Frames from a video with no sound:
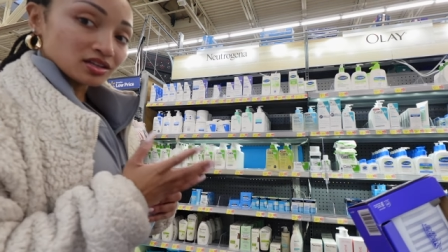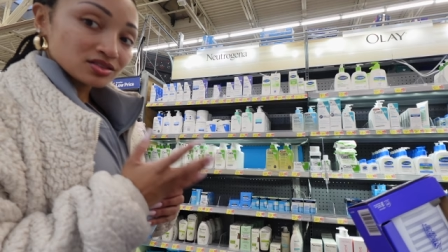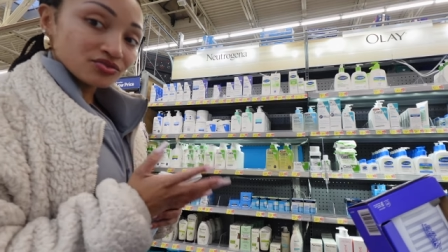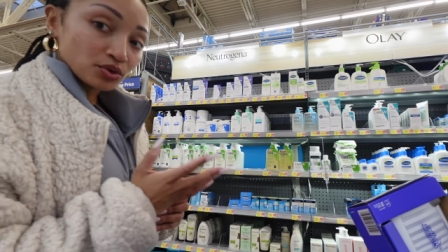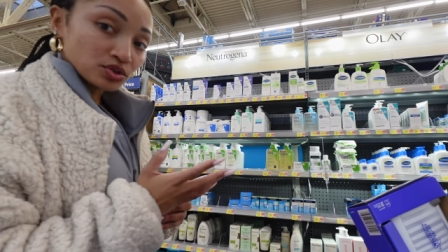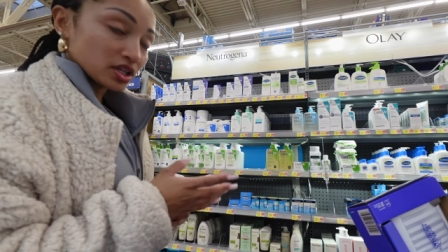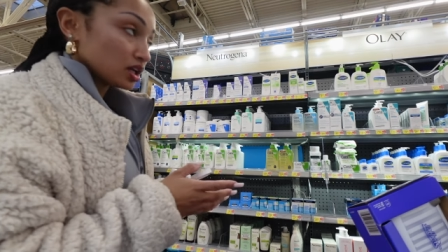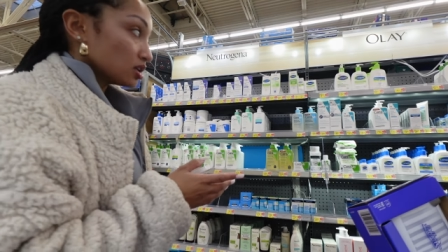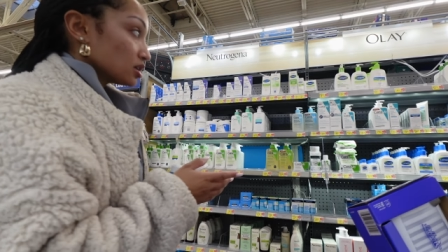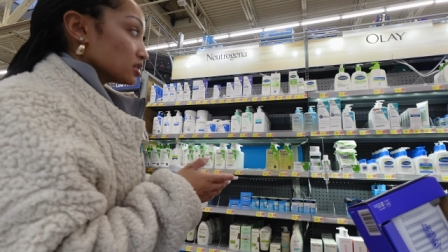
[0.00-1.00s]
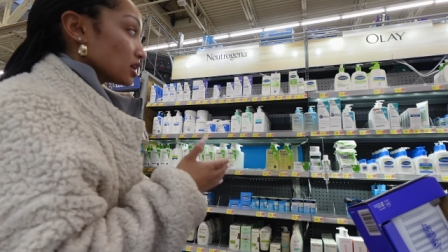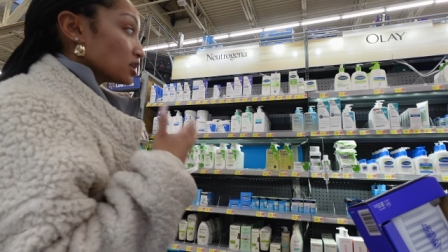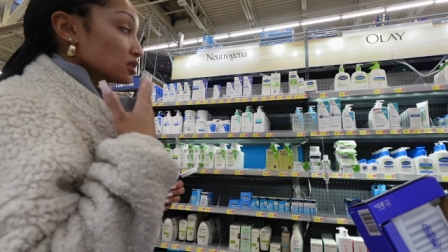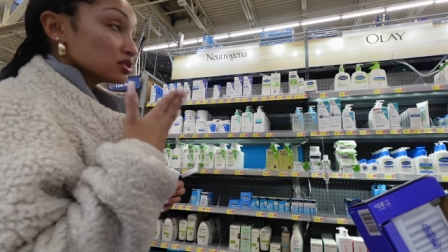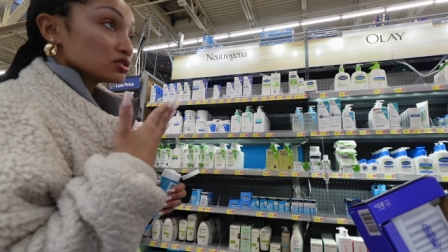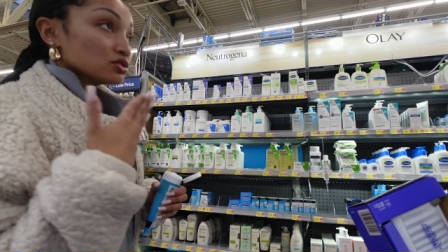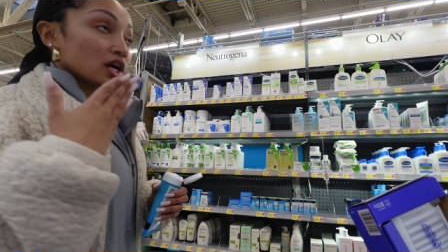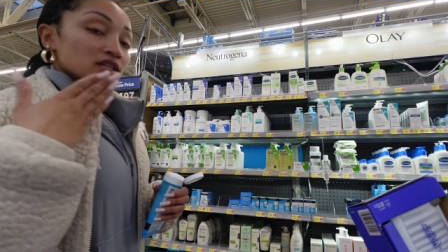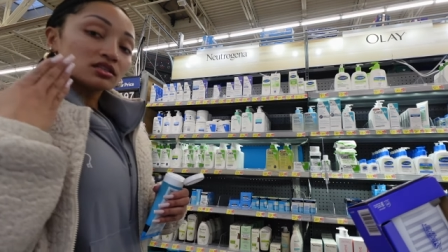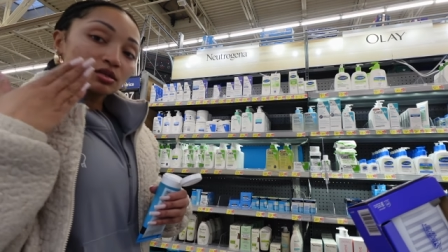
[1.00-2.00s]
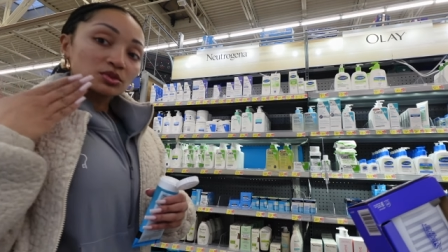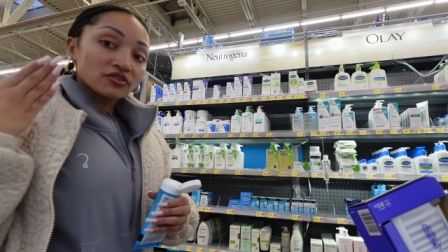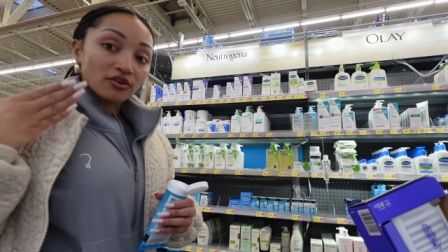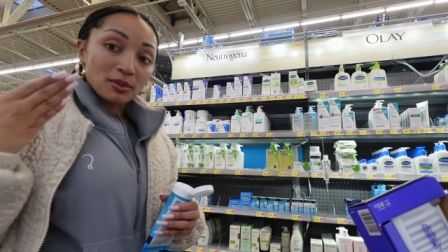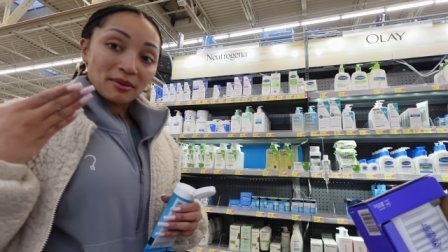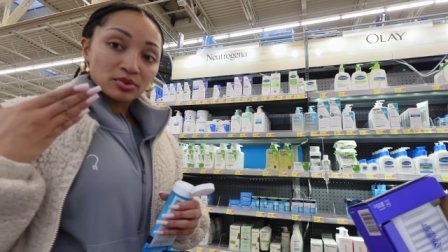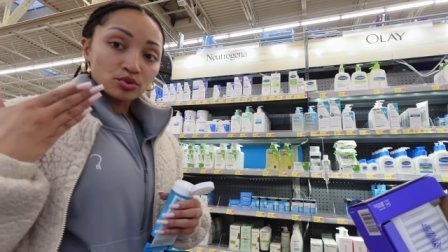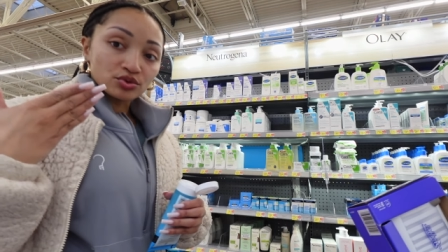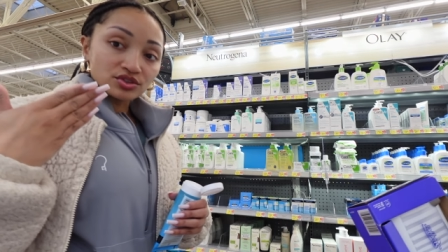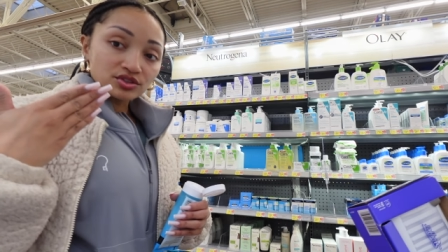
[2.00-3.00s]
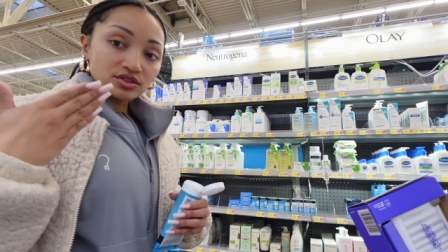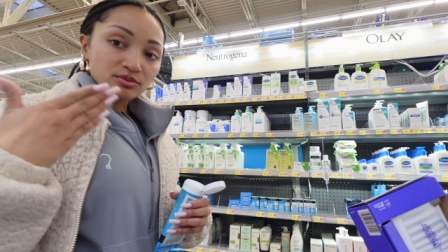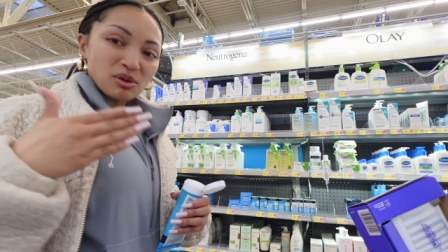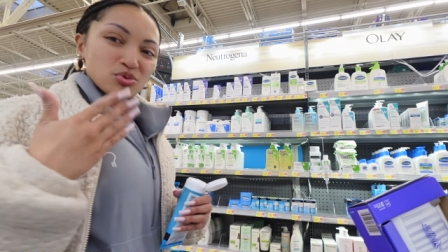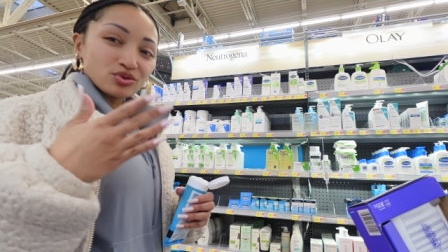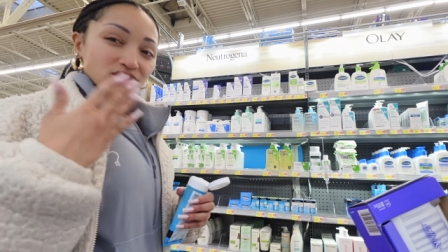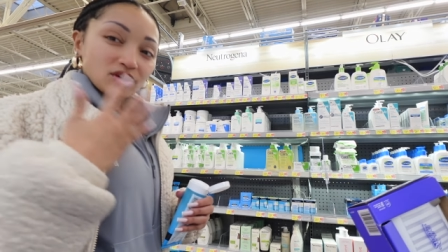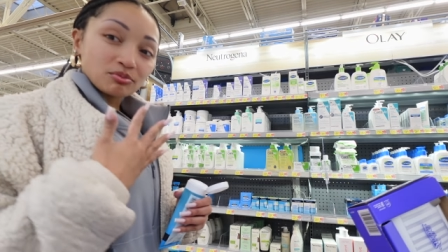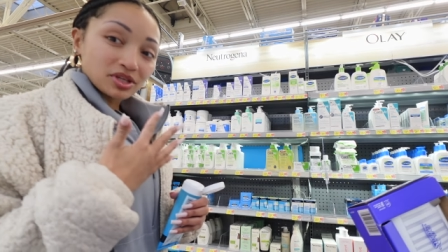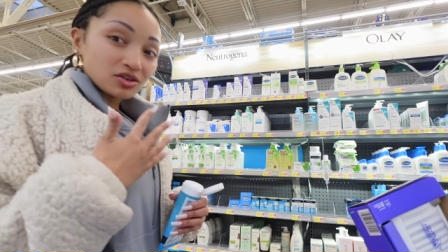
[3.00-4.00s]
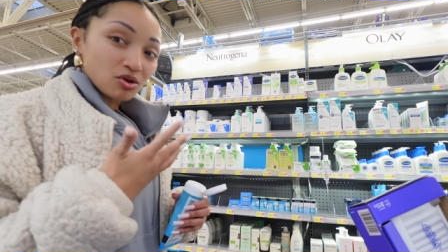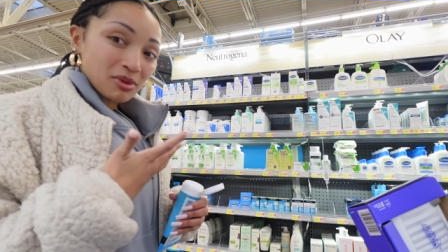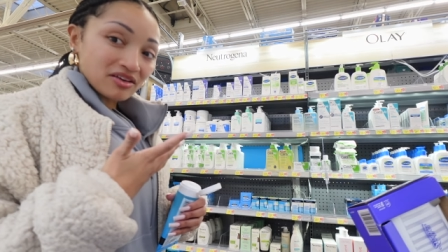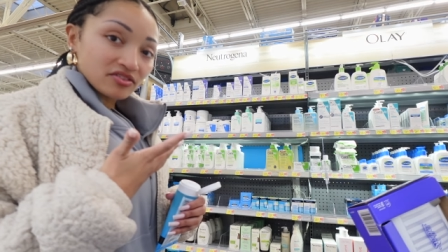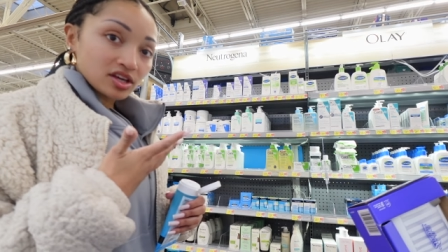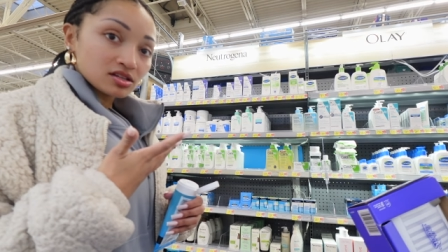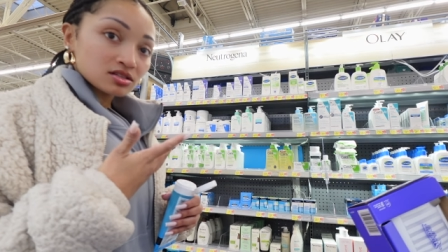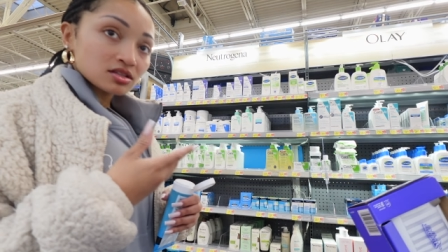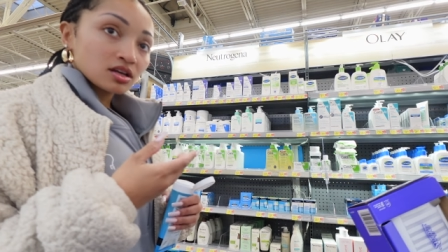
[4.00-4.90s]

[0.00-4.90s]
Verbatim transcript: exfoliating? Because I need something for my pores. My pores are big on my face,